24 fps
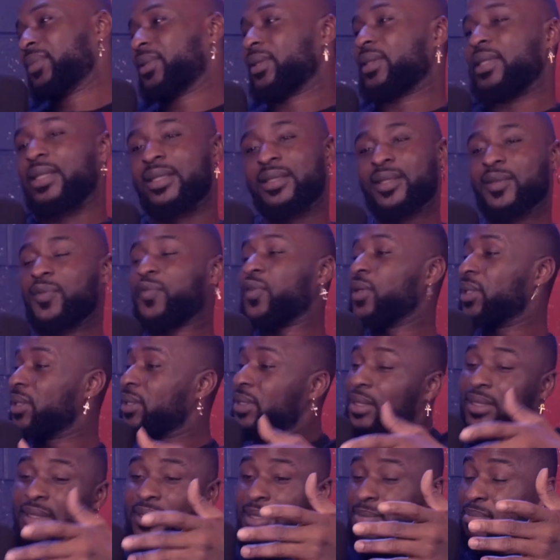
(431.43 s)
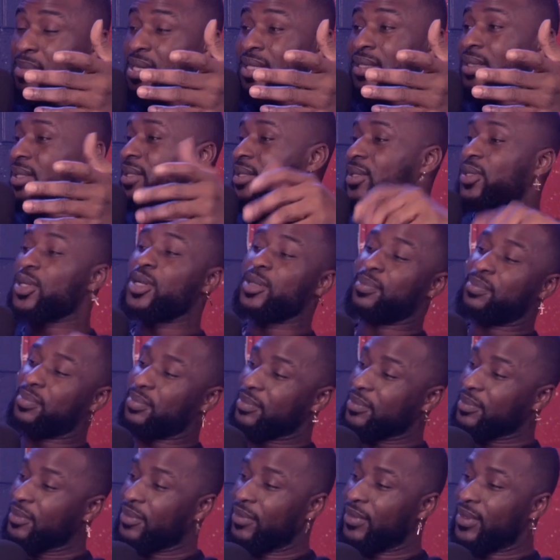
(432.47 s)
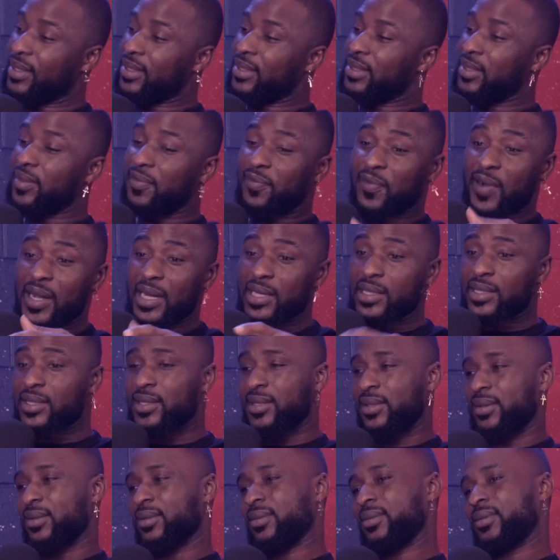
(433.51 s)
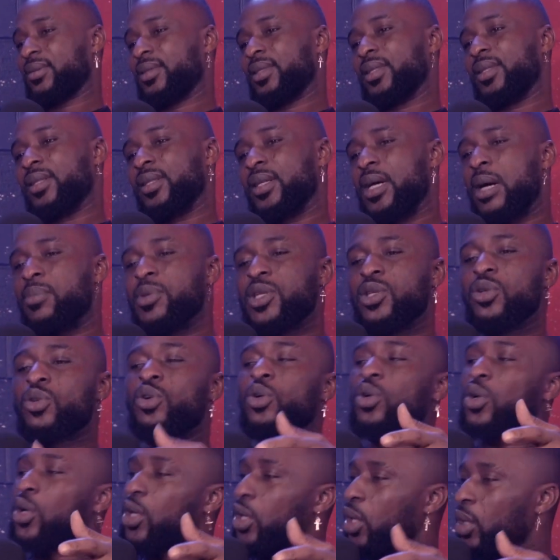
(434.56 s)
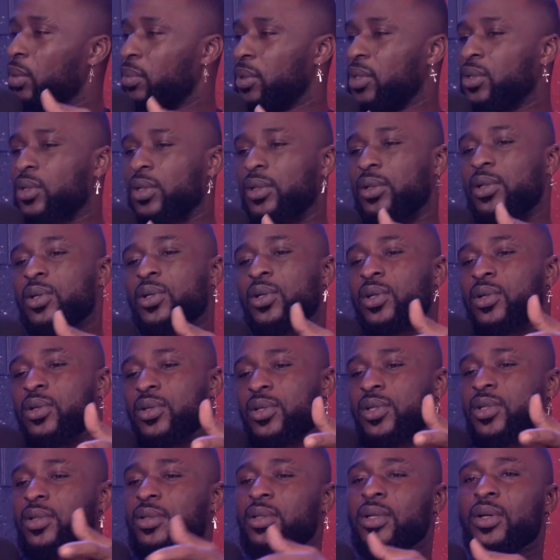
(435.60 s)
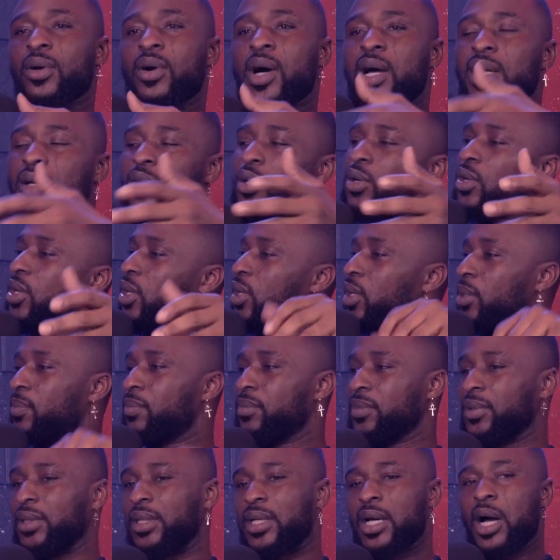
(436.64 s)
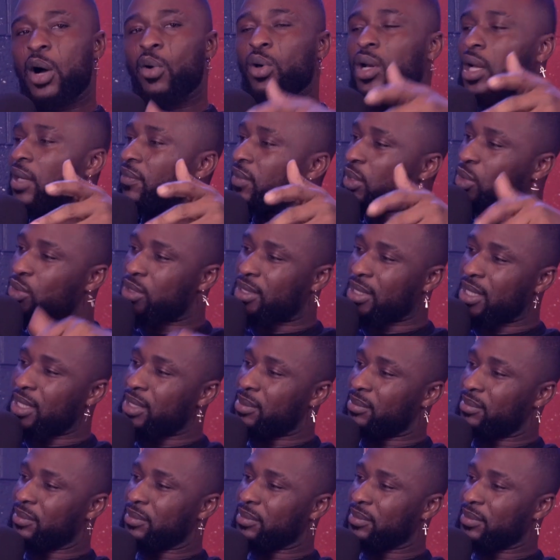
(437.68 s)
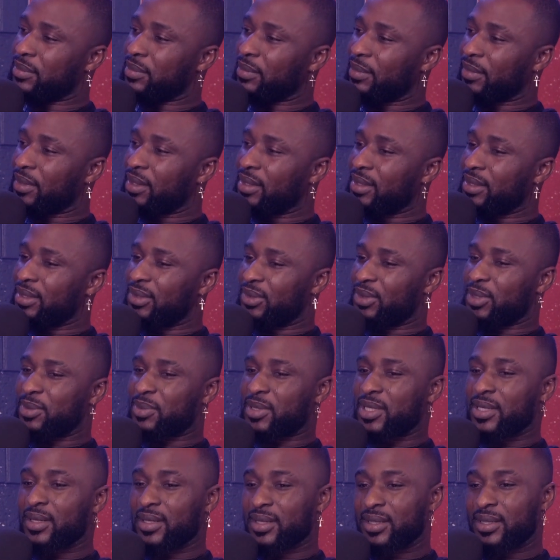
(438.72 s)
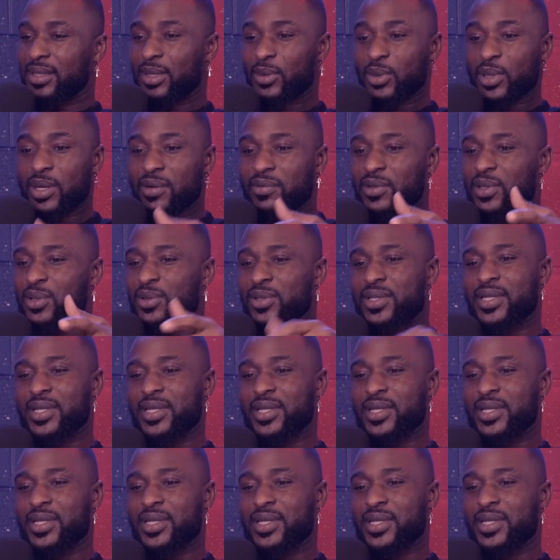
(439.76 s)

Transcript: and they mess things up. They fight. I mean, you go to club. Look at us. I go to club. I want to have a good time. You know what I'm saying? I want to have a good